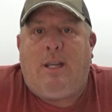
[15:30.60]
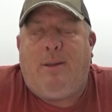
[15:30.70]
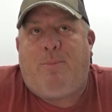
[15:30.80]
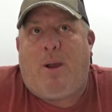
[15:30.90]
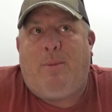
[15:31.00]

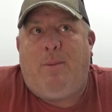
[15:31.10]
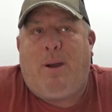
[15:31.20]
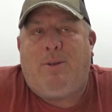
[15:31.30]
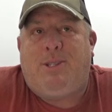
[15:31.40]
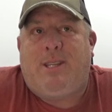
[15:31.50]
probably
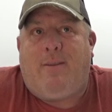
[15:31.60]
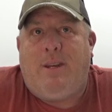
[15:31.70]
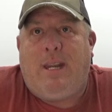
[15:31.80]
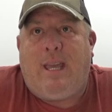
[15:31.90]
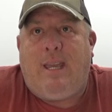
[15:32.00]
about
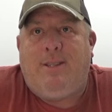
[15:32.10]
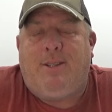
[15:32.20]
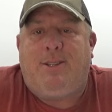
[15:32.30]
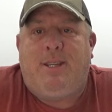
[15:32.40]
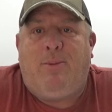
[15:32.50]
7 days
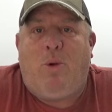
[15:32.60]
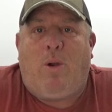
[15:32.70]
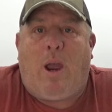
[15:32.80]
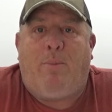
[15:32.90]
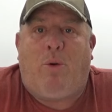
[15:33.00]
and see
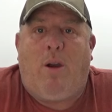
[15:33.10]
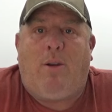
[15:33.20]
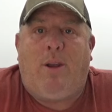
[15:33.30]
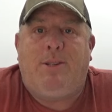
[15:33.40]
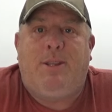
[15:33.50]
where our
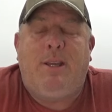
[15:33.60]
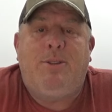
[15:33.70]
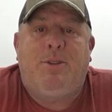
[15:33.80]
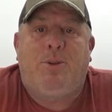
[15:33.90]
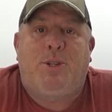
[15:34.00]
progress
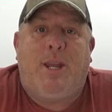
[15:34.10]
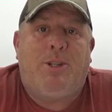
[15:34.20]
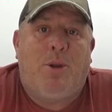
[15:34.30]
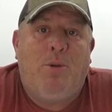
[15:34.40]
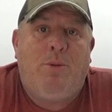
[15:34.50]
is. So stay
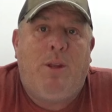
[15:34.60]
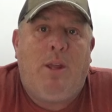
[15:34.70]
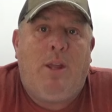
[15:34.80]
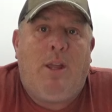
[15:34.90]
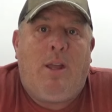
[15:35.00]
tuned,
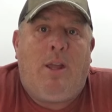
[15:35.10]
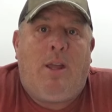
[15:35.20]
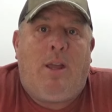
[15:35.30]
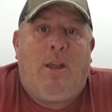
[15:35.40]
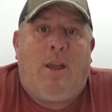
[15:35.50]

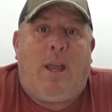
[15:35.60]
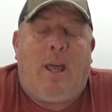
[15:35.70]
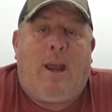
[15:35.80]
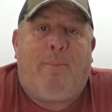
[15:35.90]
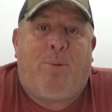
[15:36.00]

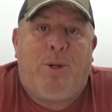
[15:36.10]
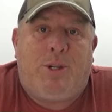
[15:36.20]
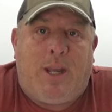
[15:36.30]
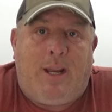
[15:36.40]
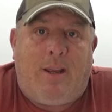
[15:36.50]
and I
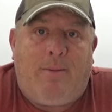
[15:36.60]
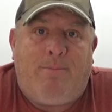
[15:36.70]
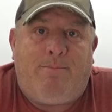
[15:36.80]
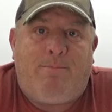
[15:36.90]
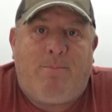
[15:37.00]
appreciate it,
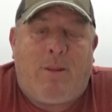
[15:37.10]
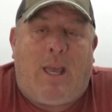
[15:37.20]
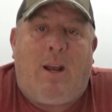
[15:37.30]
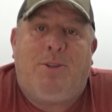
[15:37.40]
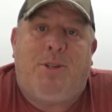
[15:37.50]

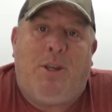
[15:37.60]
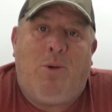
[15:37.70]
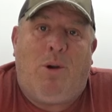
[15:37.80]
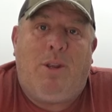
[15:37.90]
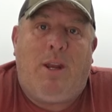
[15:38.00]
and I'll see
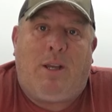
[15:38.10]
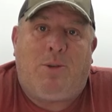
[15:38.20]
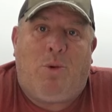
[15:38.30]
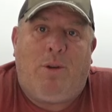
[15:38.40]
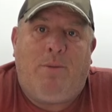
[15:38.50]
you on the
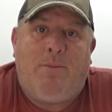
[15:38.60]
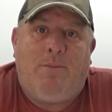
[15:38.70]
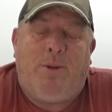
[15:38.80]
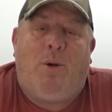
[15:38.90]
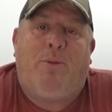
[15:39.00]
next one.
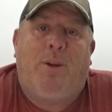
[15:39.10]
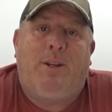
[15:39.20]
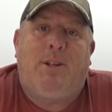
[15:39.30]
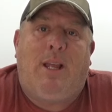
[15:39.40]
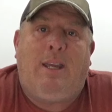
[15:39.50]
Don't
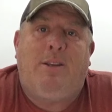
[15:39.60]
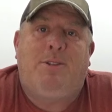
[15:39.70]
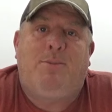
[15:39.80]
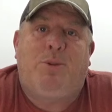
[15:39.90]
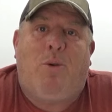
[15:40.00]
forget to like and
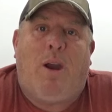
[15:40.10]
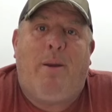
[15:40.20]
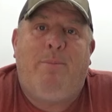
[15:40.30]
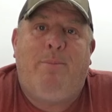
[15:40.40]
subscribe.